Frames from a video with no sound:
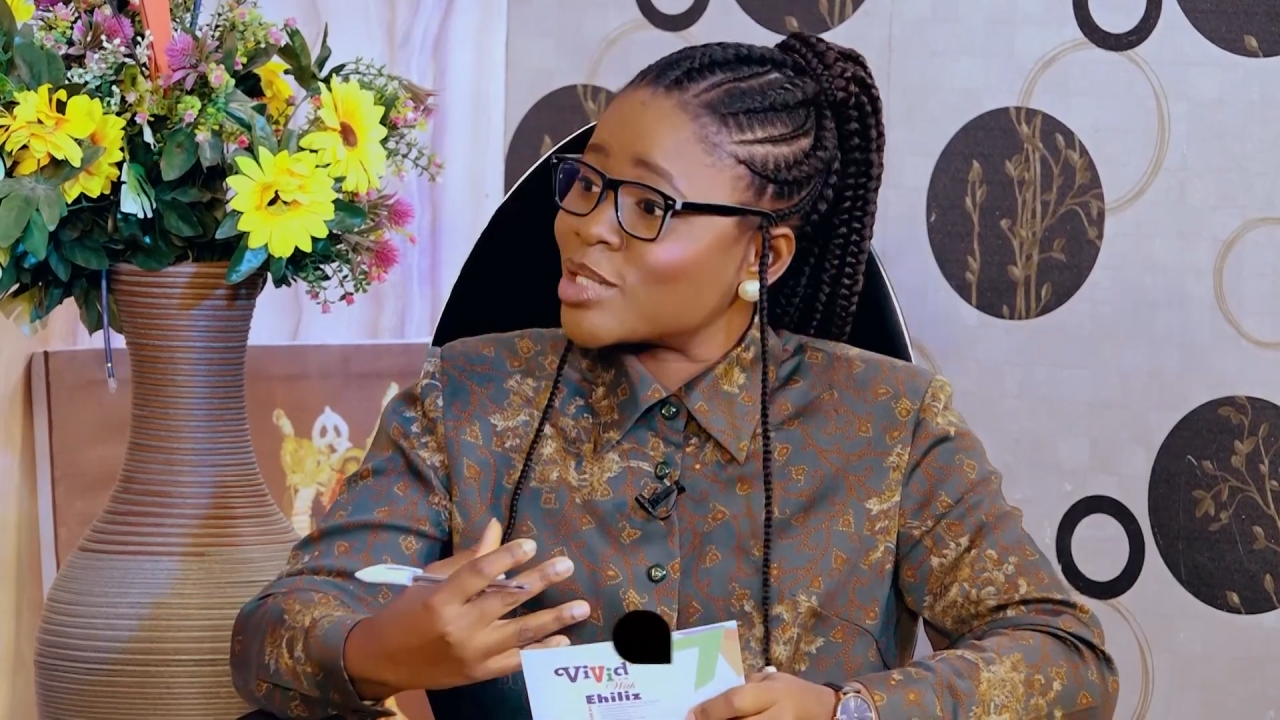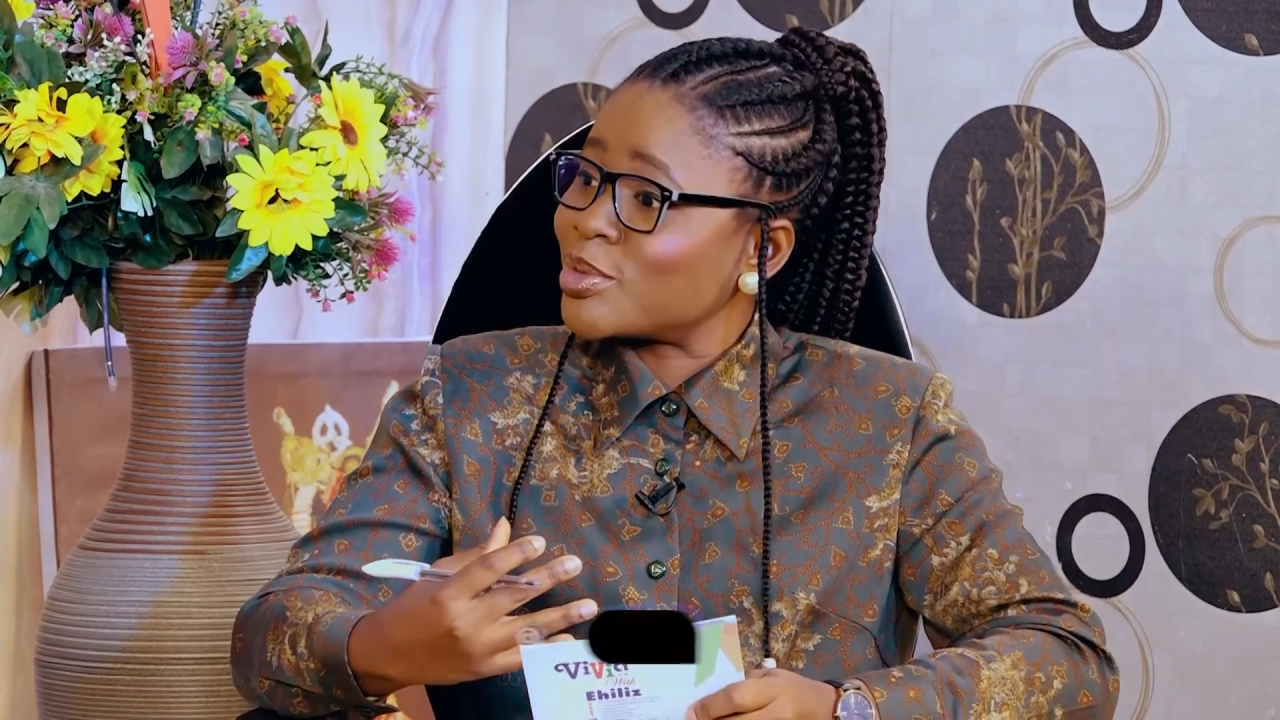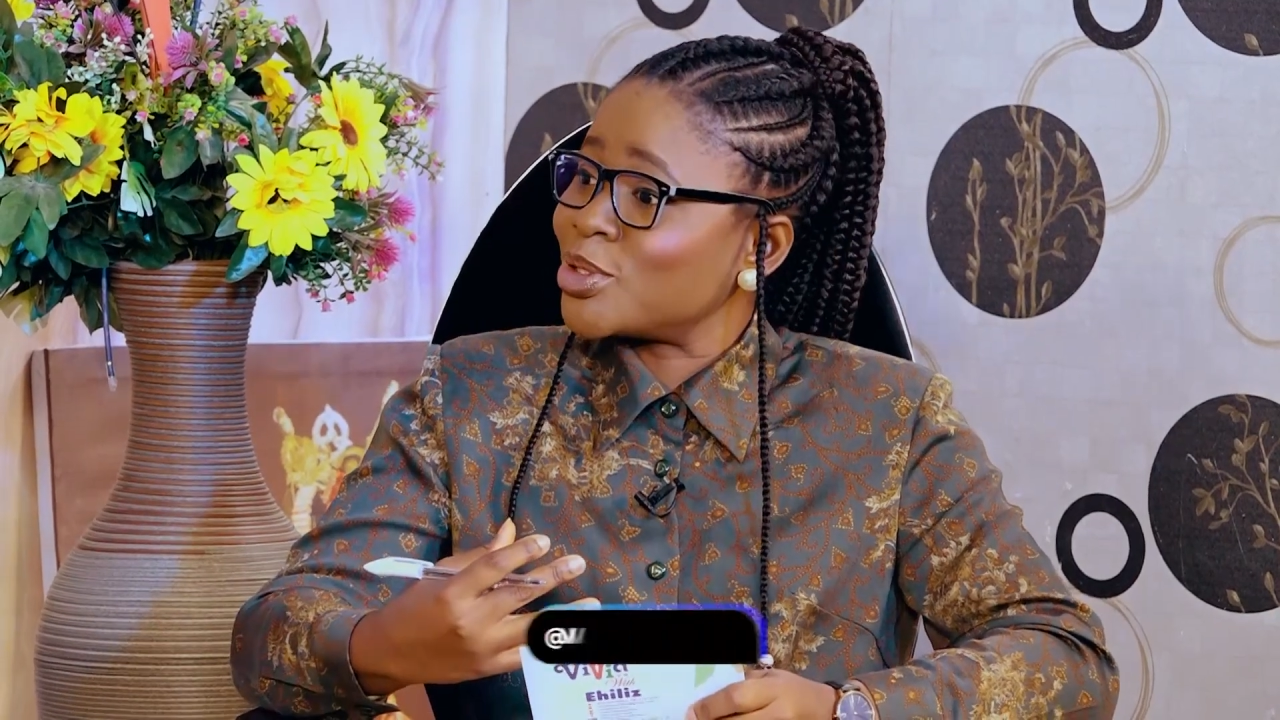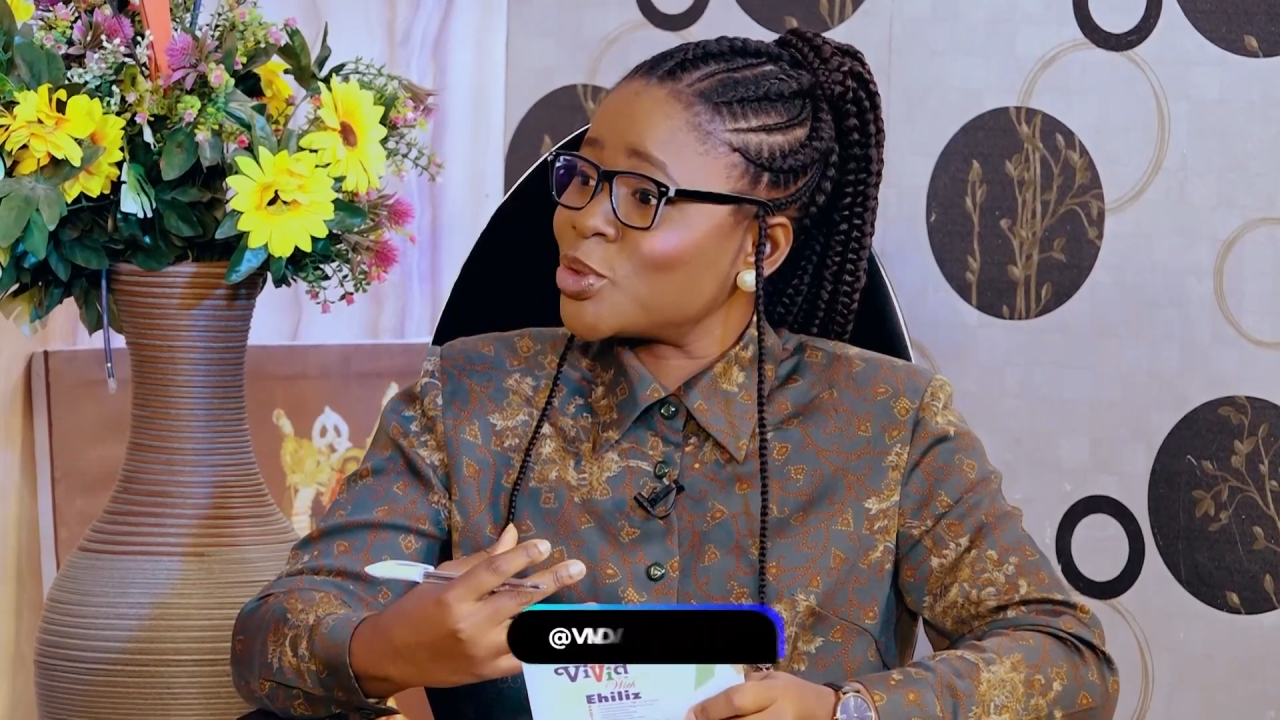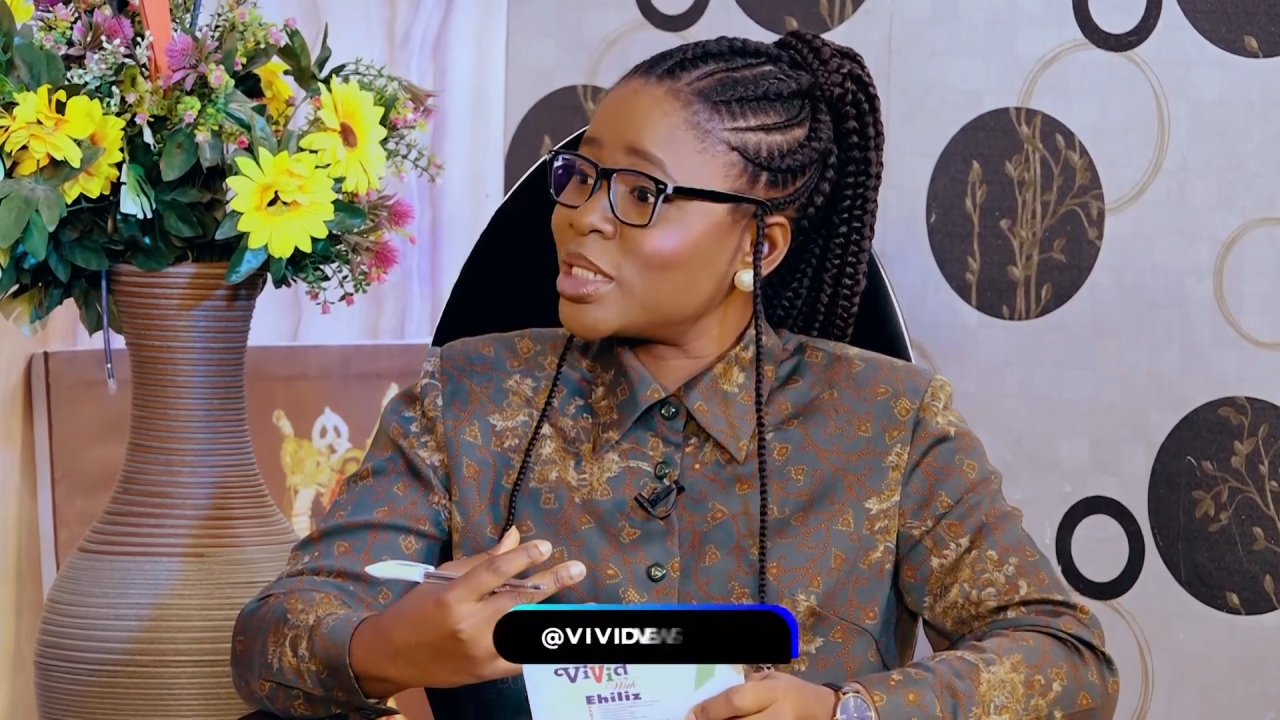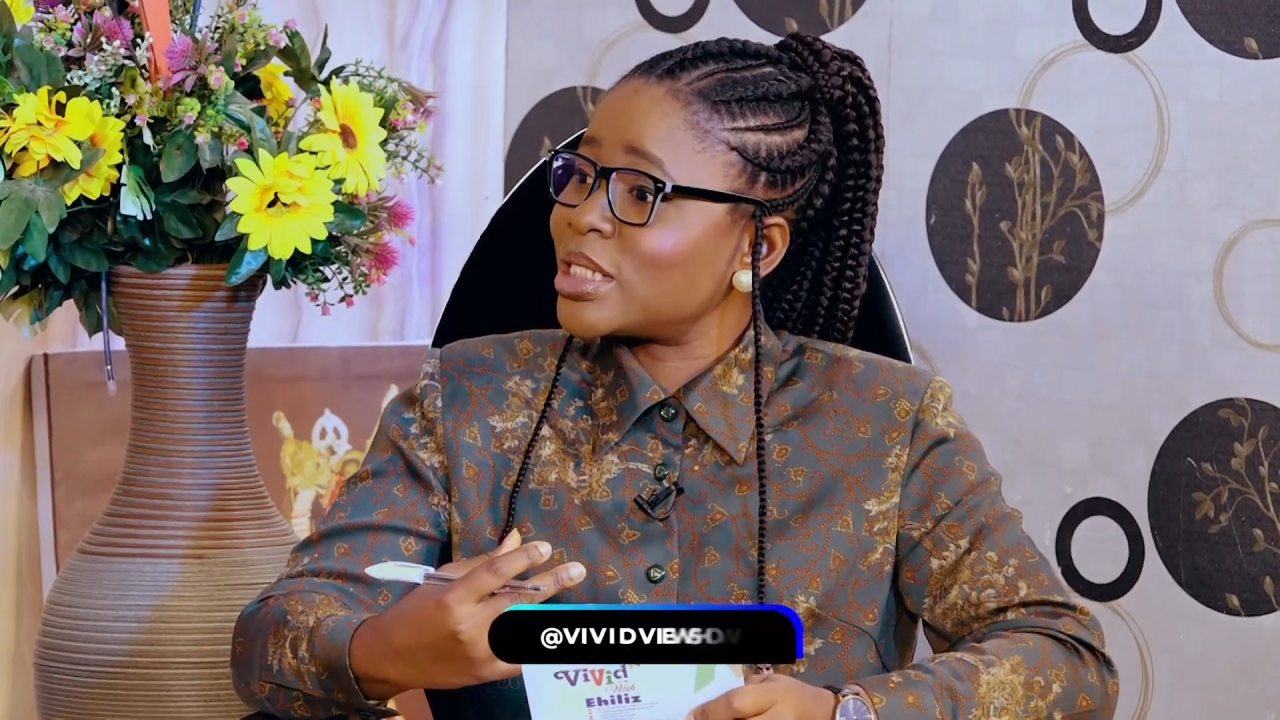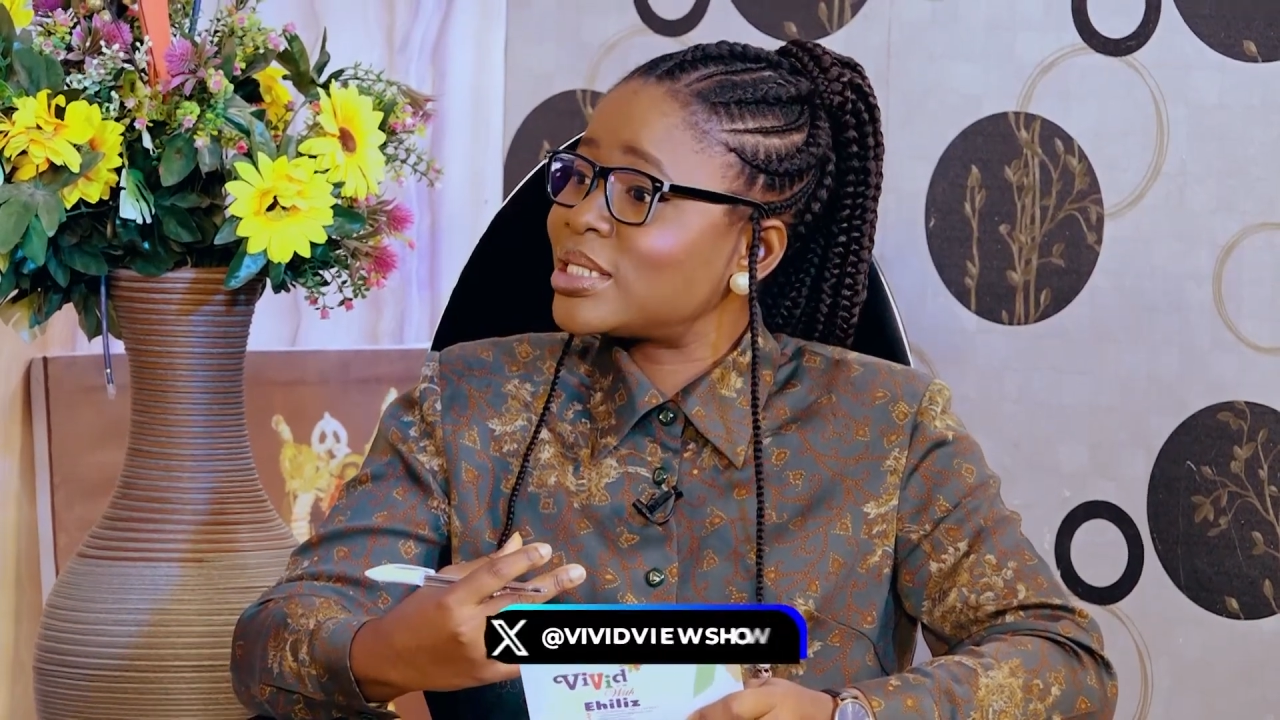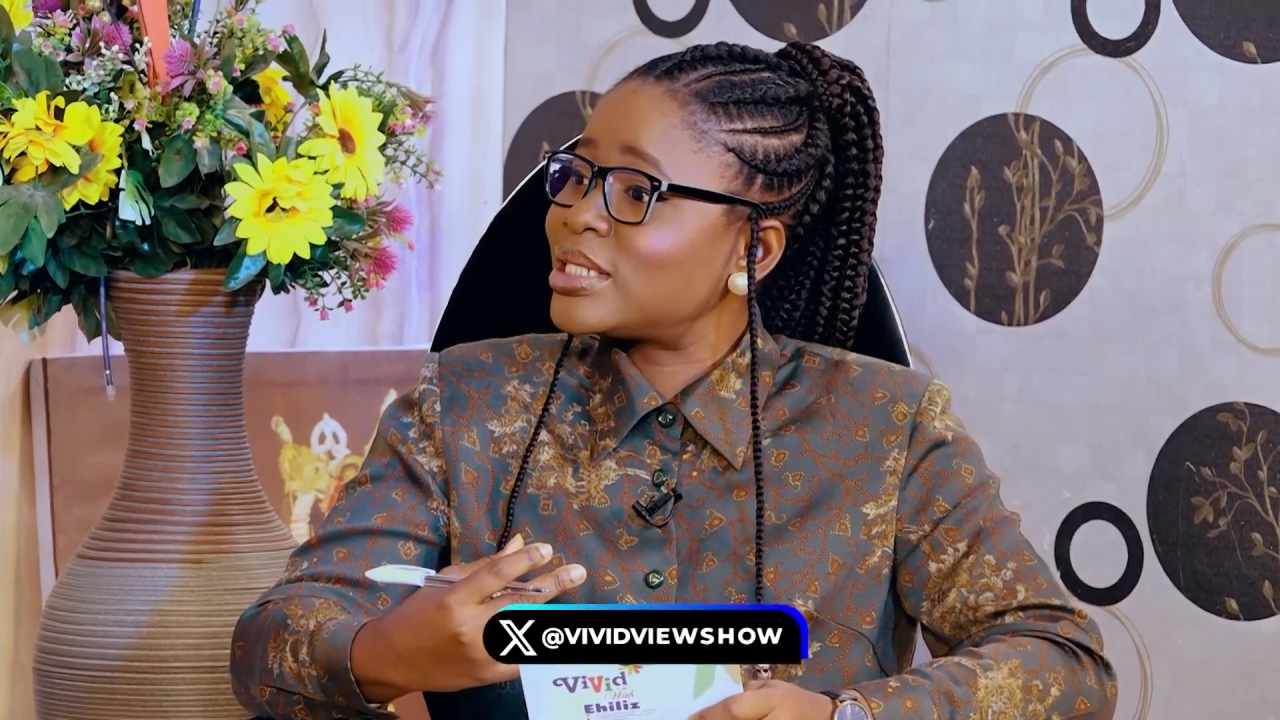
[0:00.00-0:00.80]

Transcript: has been doing mm.